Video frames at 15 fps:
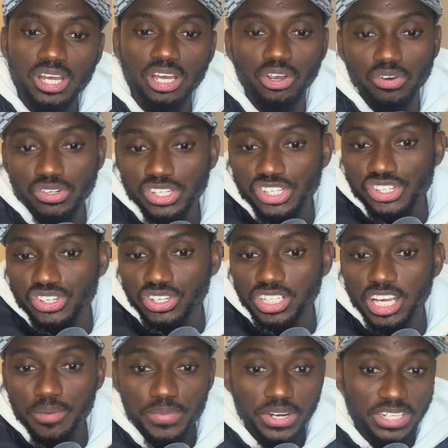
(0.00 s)
Curtis Jones
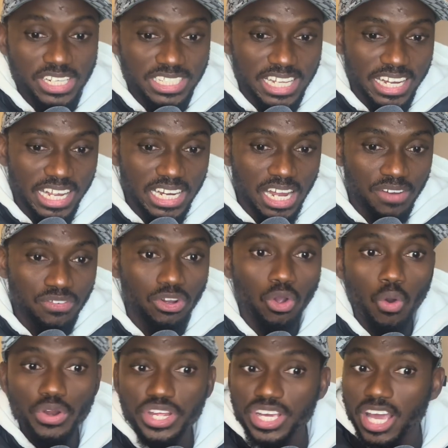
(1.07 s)
coming in the second half. Cody